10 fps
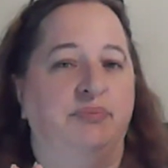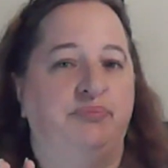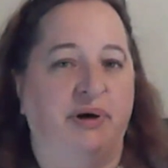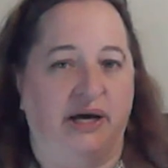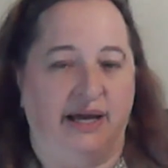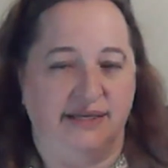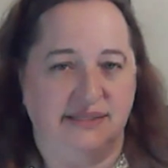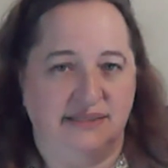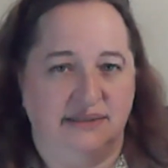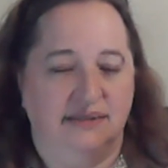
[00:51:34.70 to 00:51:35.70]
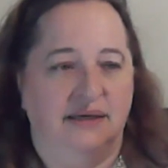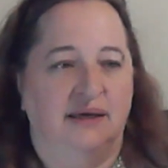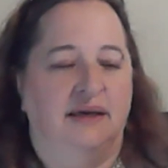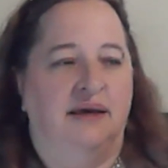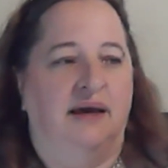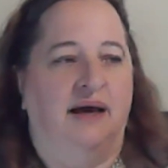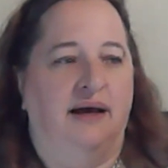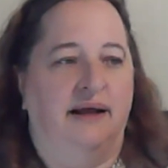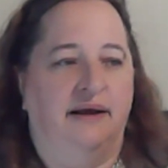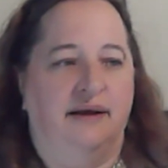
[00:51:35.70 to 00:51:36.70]
but
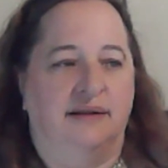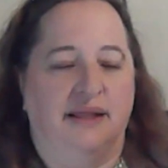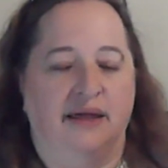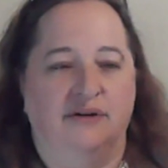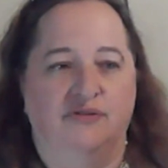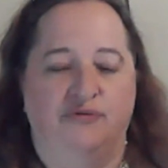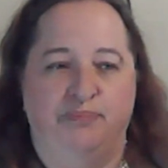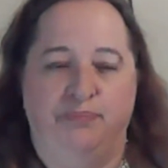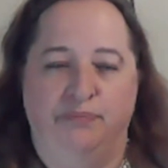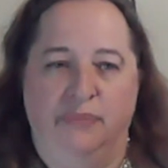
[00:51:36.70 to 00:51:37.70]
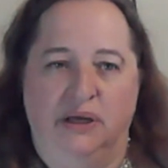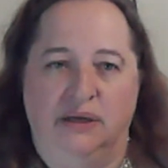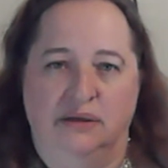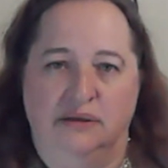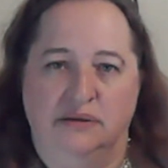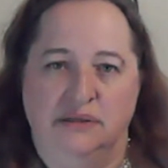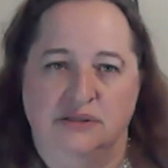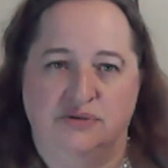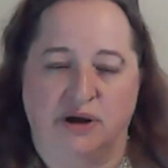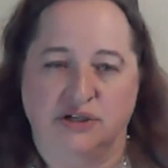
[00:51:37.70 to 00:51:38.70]
a lot of
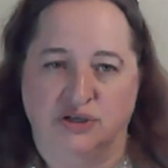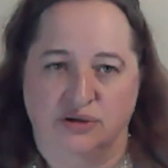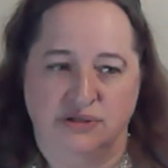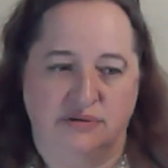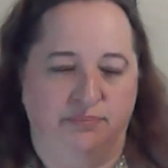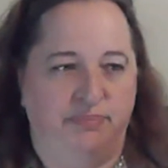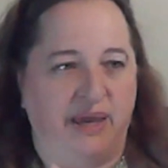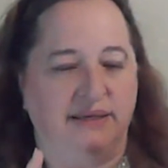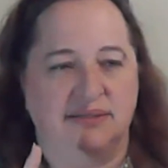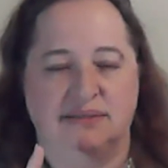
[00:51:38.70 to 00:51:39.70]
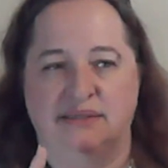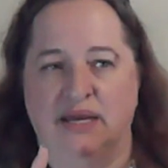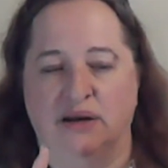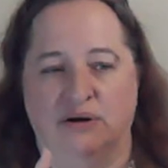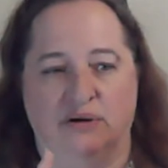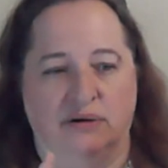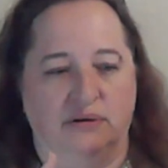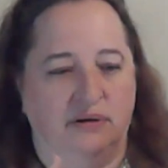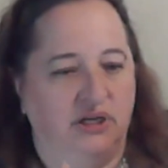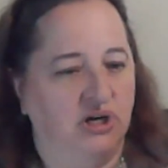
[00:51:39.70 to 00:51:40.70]
instructors base
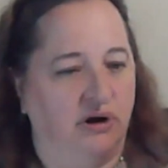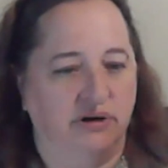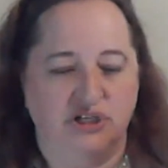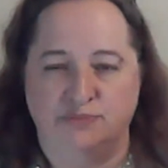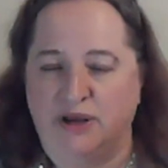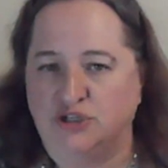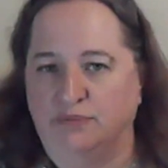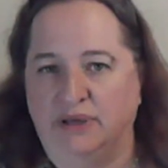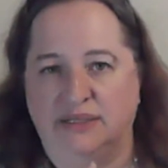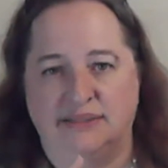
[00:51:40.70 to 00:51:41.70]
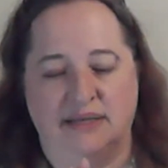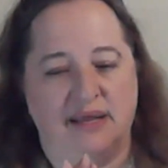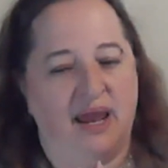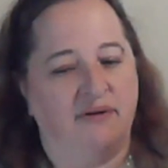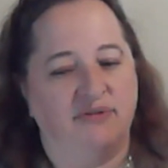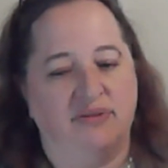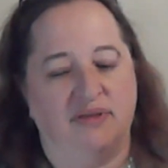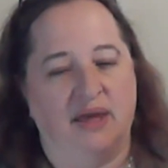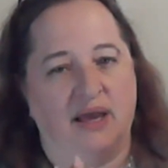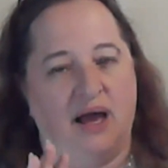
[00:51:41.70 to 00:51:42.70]
their yardage measurements and
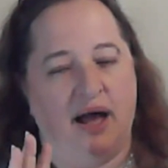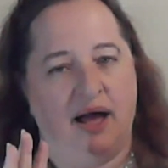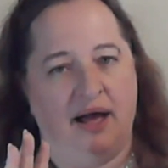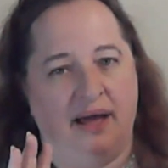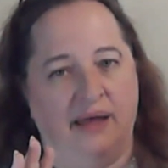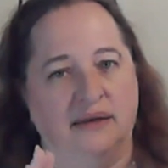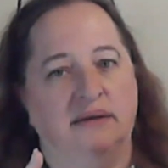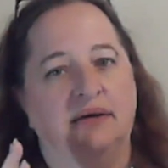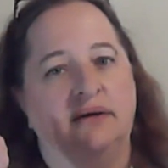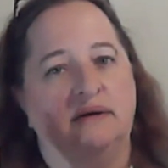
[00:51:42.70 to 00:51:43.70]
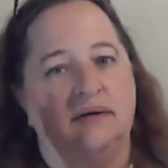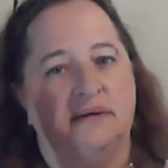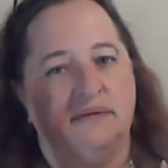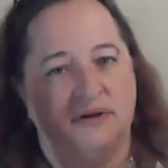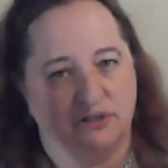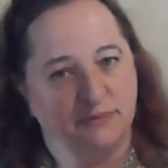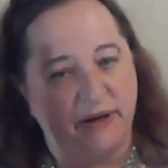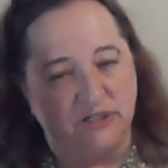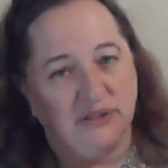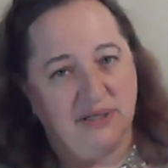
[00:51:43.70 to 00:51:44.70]
everything on their
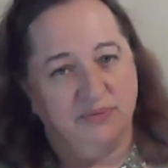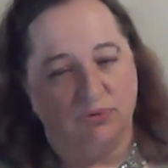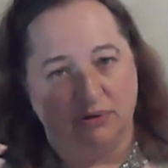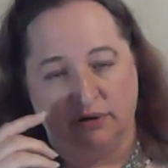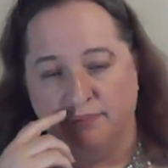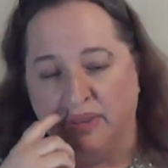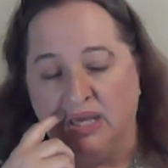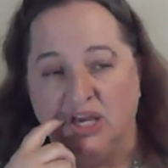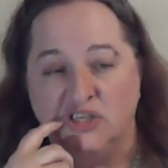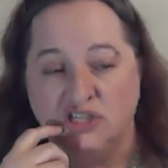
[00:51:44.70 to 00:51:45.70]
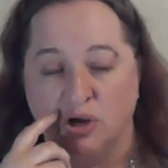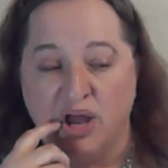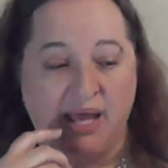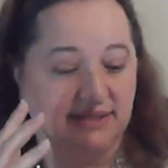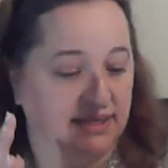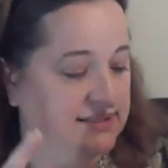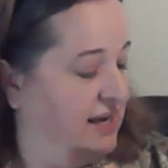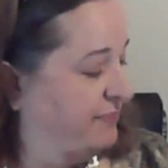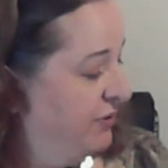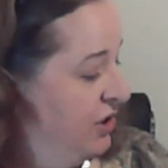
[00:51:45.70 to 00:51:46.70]
specialty ruler. So, as an
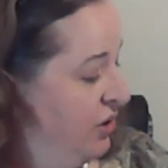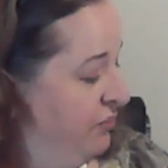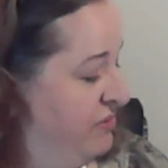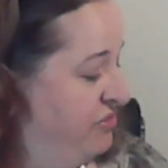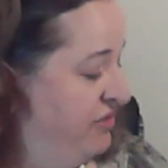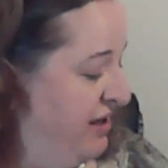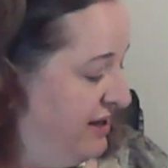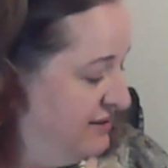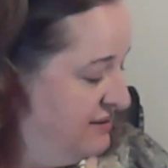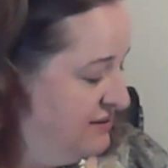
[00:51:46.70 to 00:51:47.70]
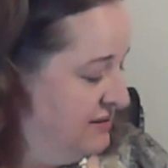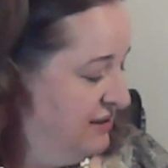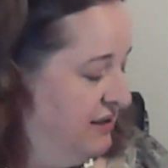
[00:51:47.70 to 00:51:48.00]
example, with this,